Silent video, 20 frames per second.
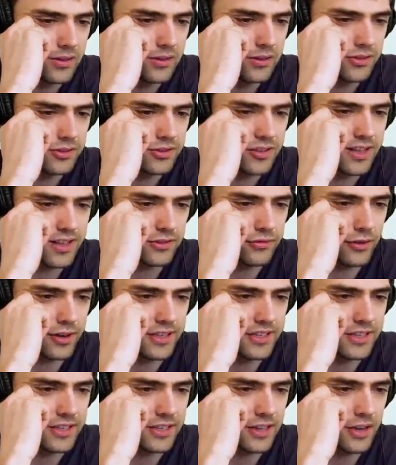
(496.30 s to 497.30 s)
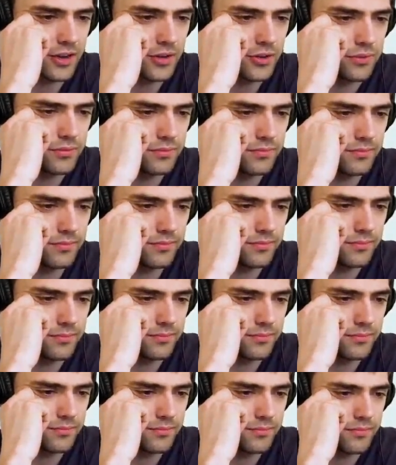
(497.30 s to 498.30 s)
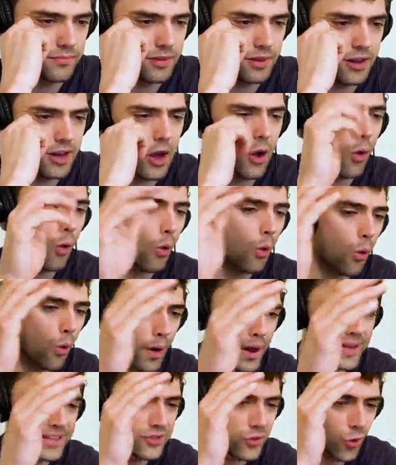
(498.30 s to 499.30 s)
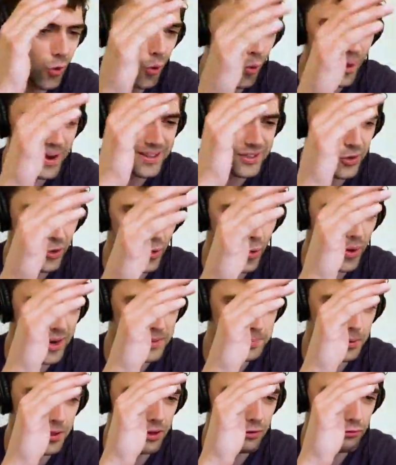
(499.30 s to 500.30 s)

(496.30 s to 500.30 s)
So that's ready to go. I always put the